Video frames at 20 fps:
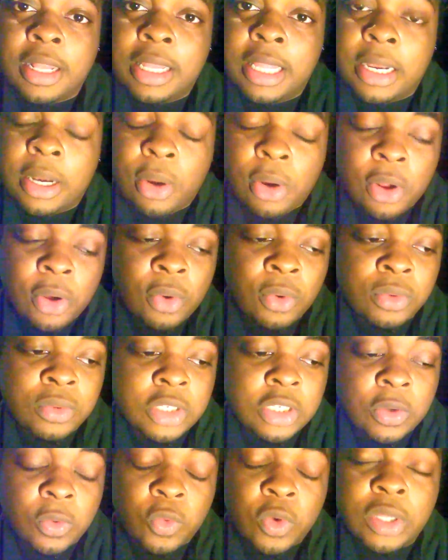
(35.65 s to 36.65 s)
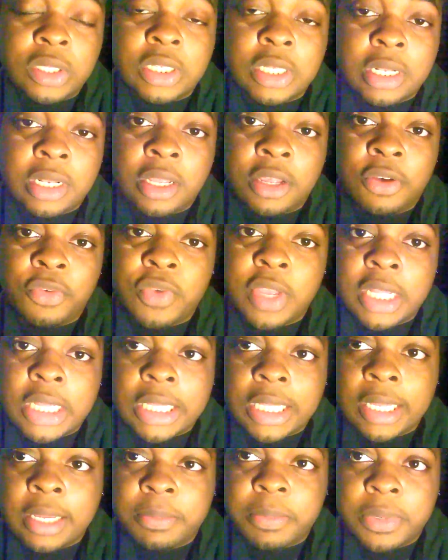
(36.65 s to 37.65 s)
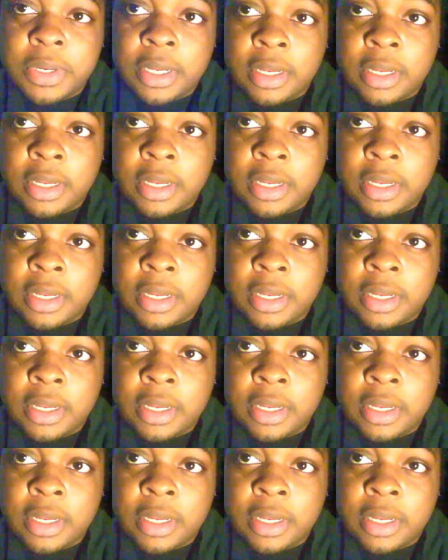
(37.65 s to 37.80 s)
let alone someone to love at that.